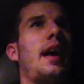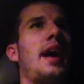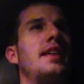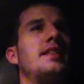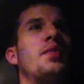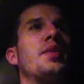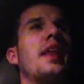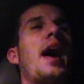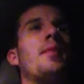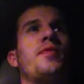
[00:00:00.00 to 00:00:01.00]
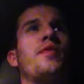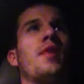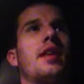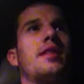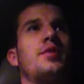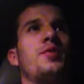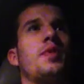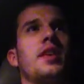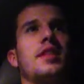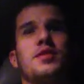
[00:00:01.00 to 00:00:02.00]
had to deal with that before I could do
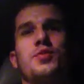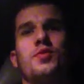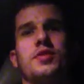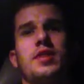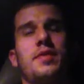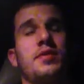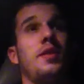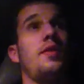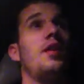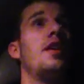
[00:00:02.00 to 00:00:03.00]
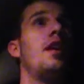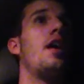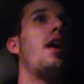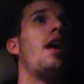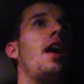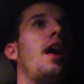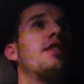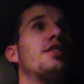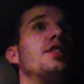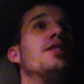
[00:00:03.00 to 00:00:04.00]
any of this cool stuff. So,
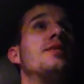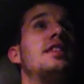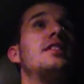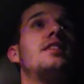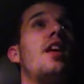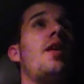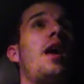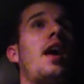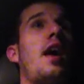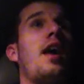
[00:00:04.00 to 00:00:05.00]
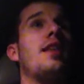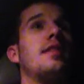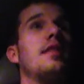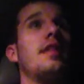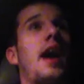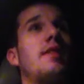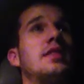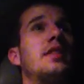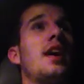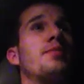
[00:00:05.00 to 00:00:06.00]
good news is though,
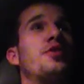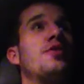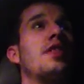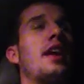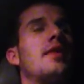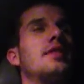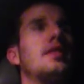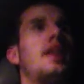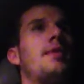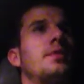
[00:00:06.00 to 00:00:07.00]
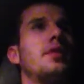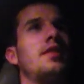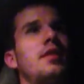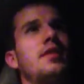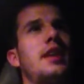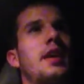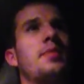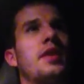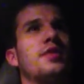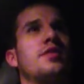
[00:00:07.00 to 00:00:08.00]
haven't stopped shooting, haven't stopped
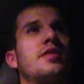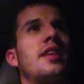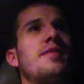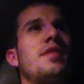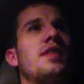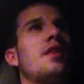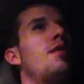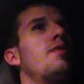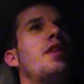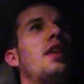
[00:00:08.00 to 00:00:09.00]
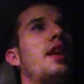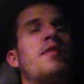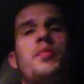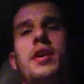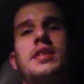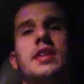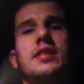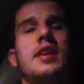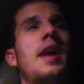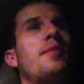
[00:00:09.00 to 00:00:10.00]
taking pictures, getting video, gone every place I
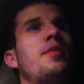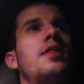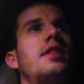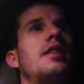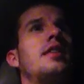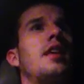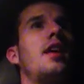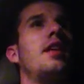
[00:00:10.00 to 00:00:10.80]
said I would, and